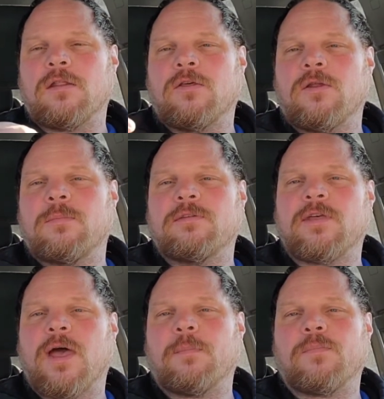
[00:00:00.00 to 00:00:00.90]
little
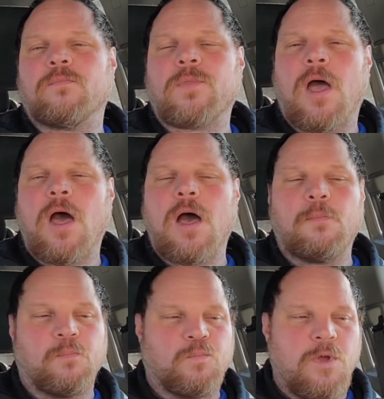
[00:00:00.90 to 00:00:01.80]
mishap
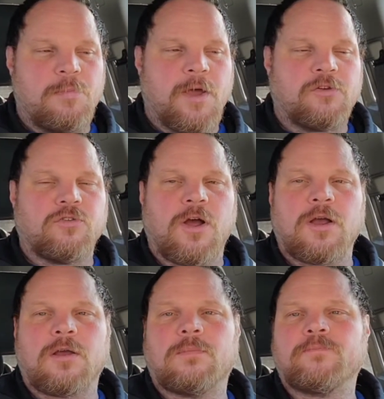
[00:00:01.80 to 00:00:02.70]
with my
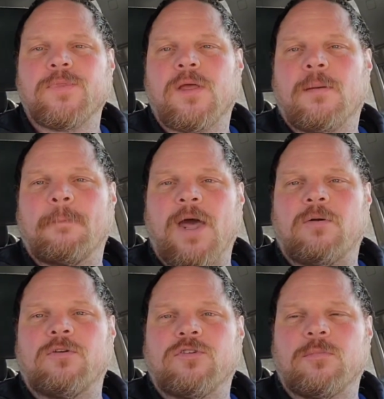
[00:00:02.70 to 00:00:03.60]
truck.
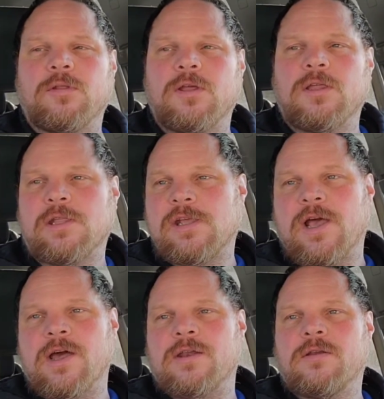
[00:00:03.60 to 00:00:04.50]
Battery was completely
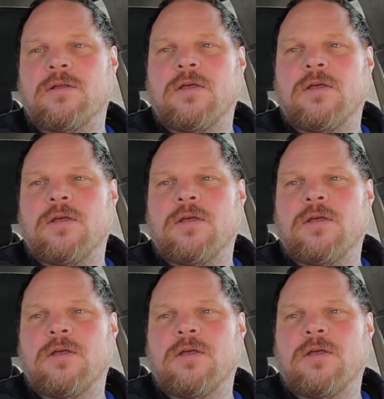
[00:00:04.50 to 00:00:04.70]
dead.